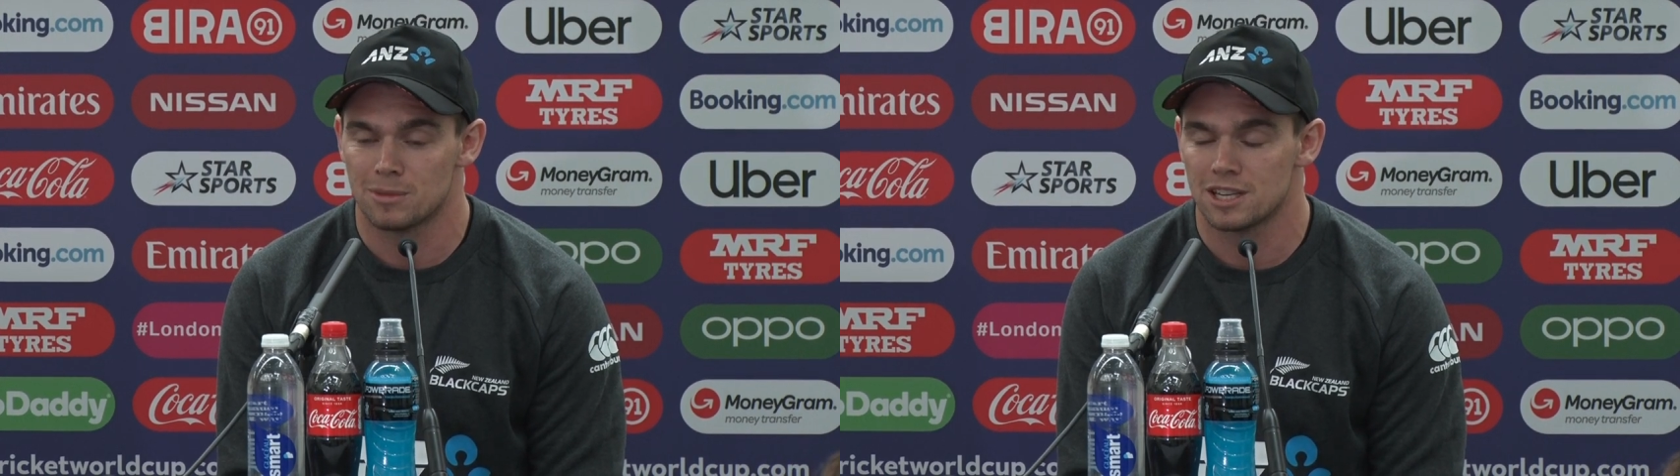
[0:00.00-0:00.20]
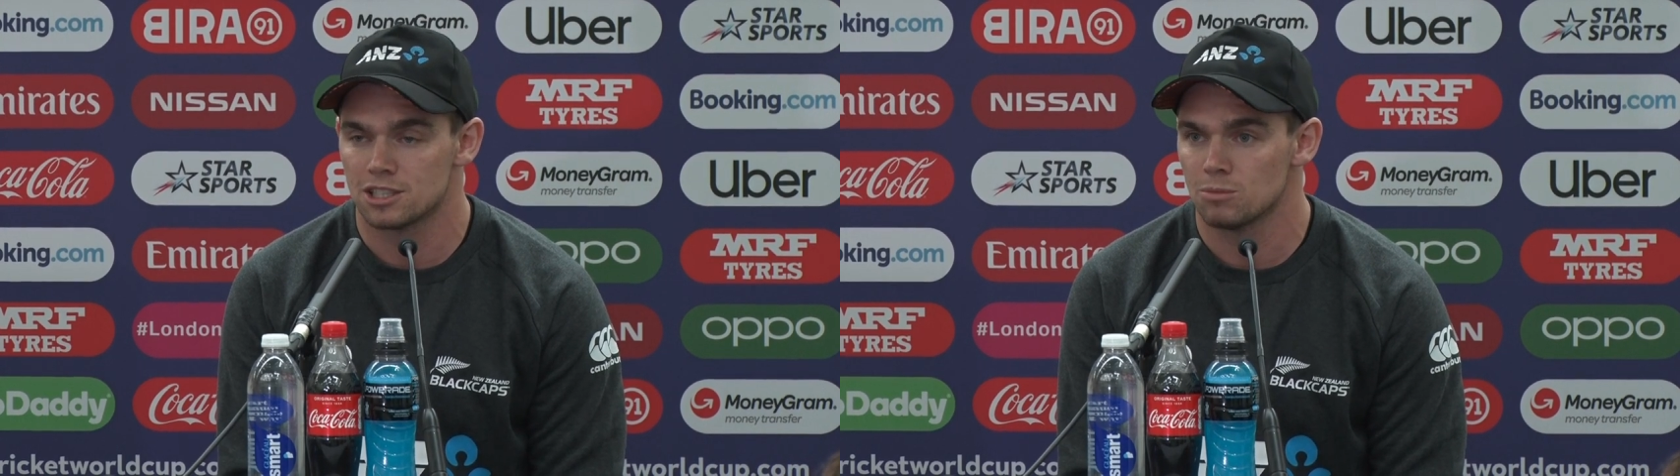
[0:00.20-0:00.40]

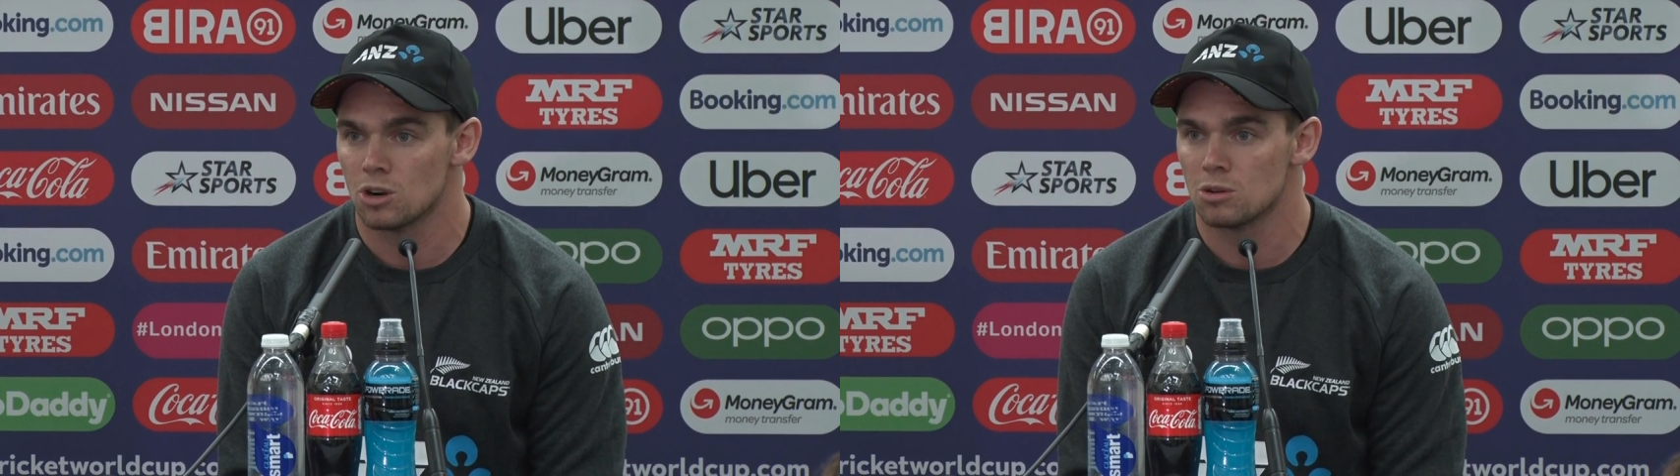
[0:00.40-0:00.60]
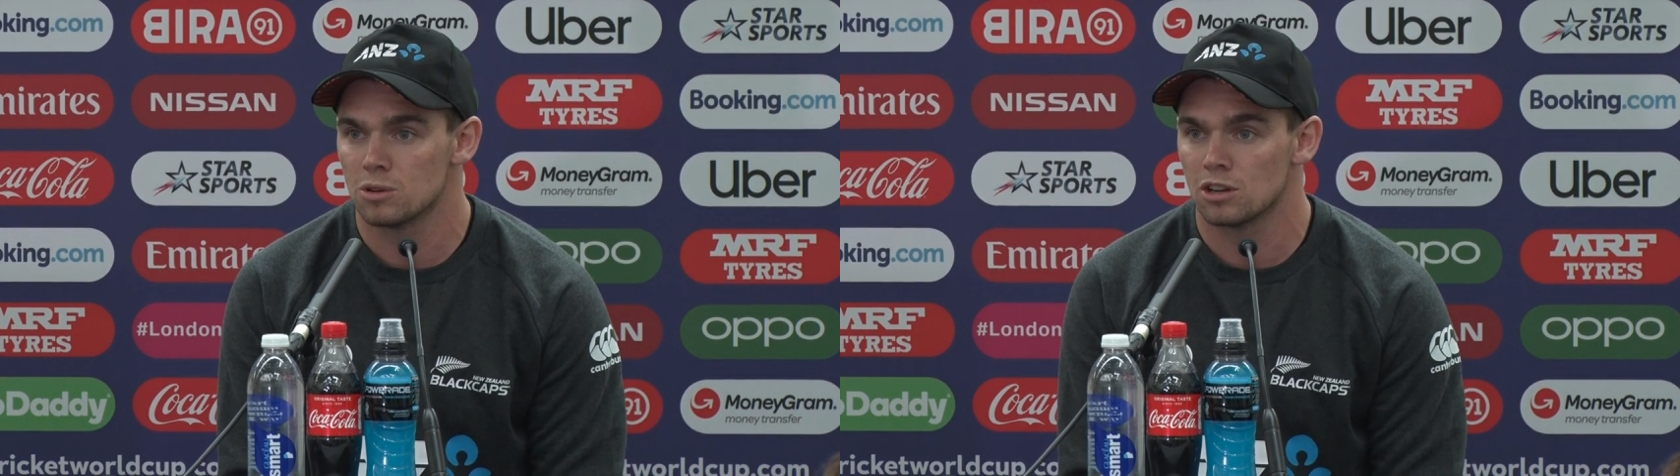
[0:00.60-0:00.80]
here
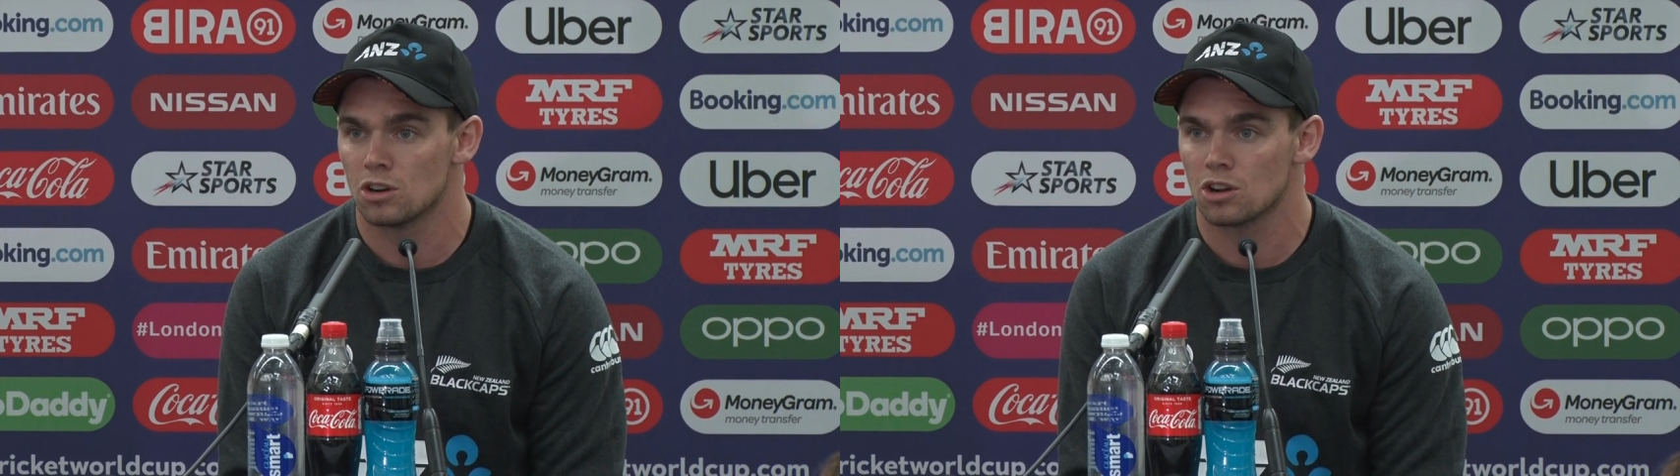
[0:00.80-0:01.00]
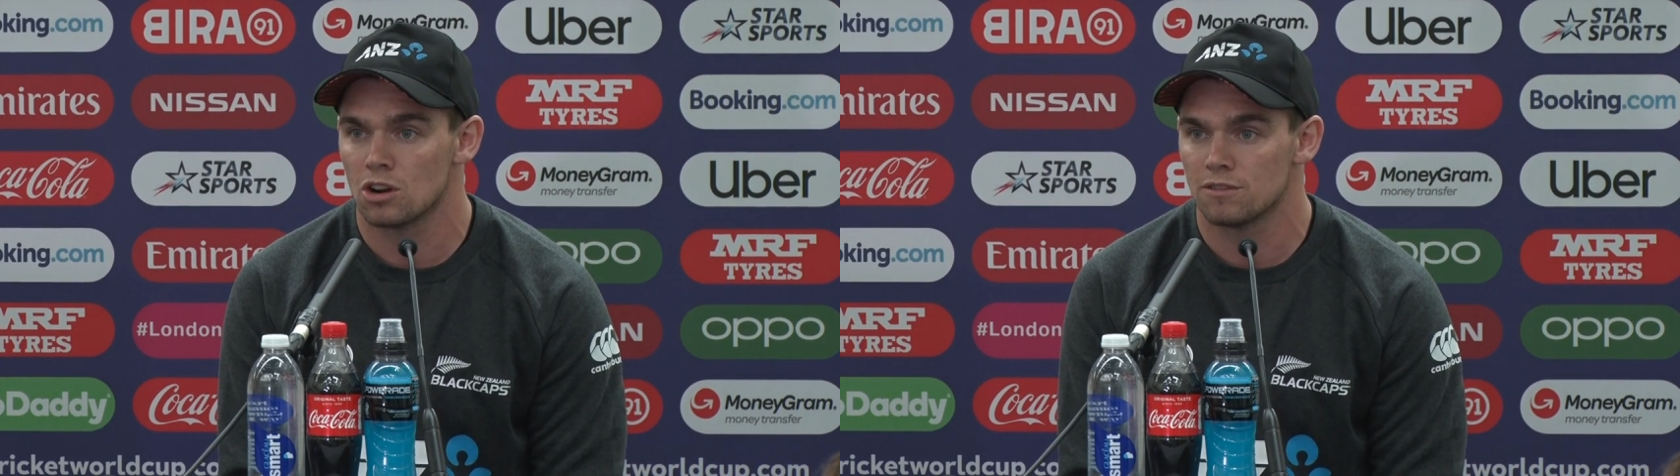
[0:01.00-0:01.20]
tomorrow with a
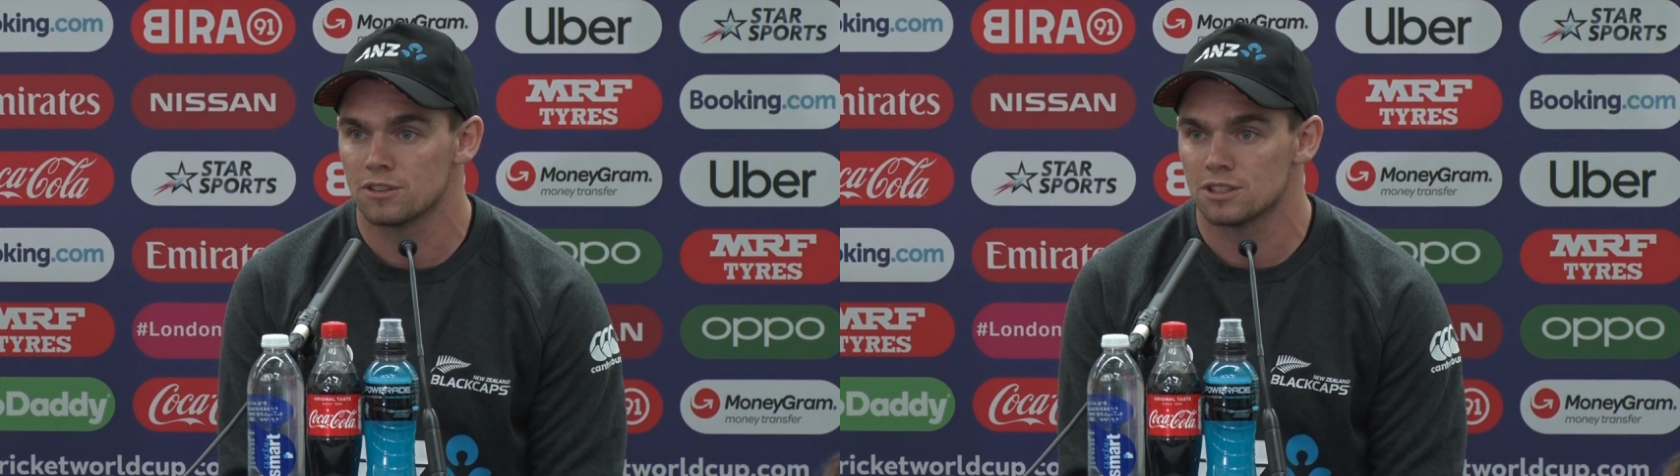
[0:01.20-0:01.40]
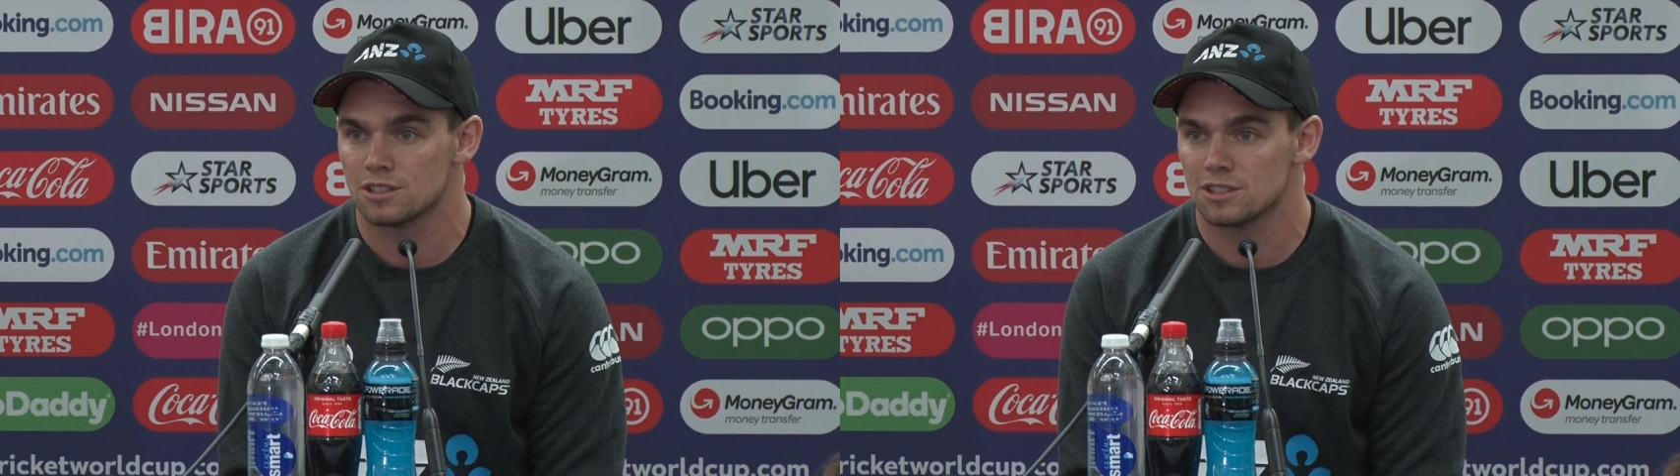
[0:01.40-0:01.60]
lot of
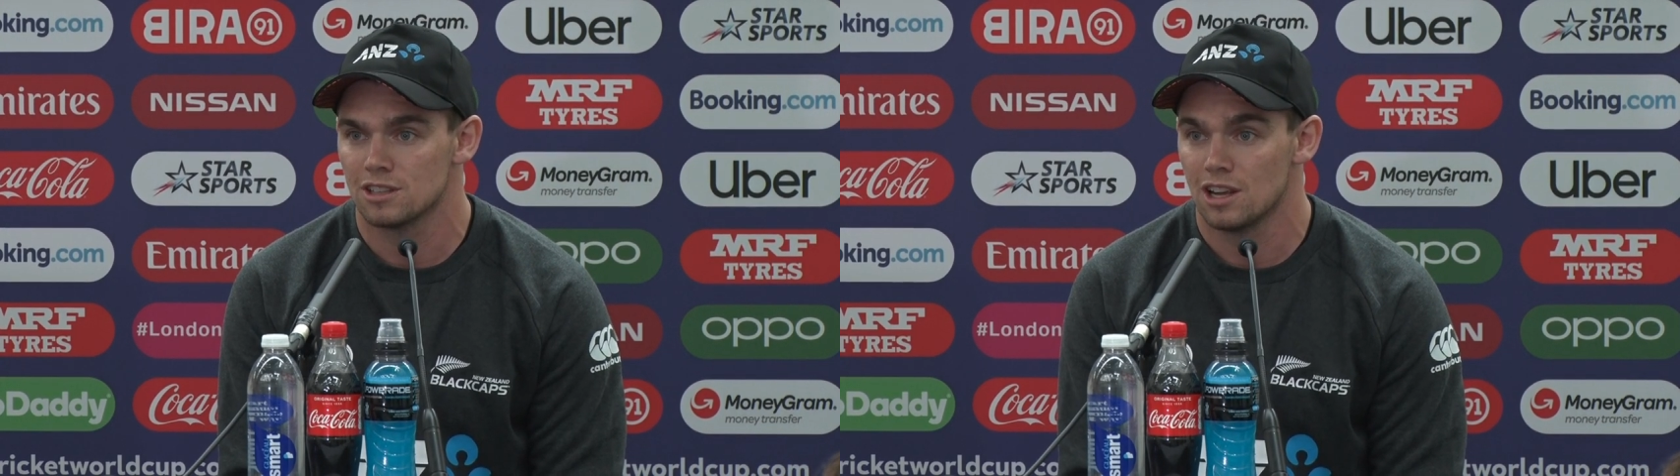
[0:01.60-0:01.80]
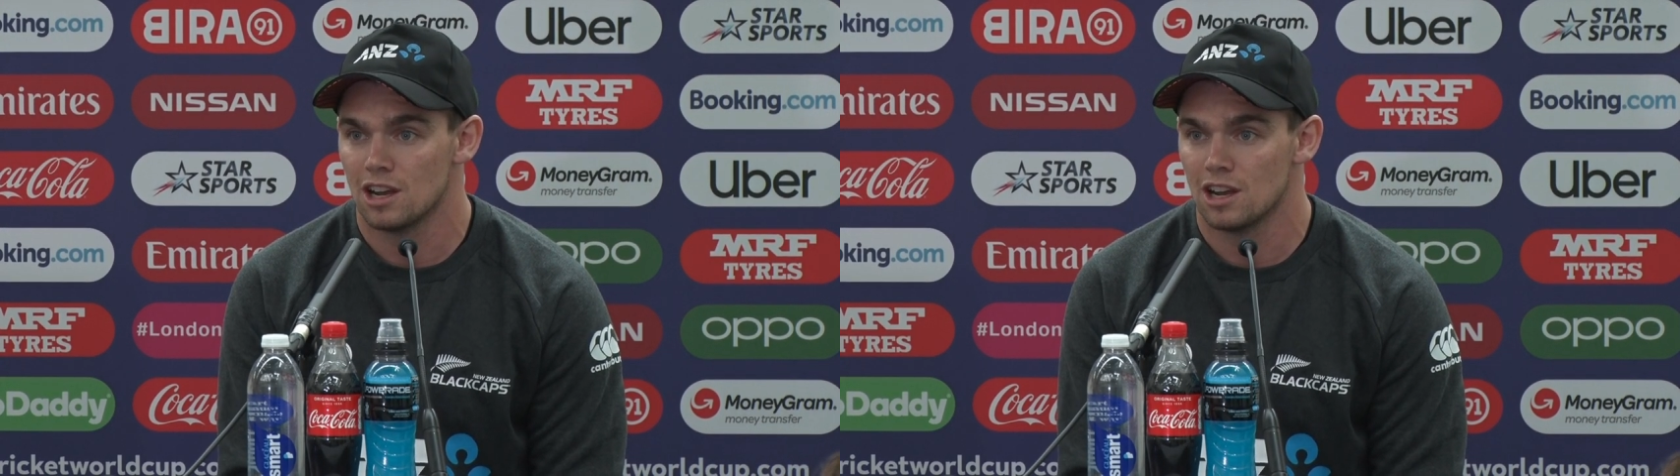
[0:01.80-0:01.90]
confidence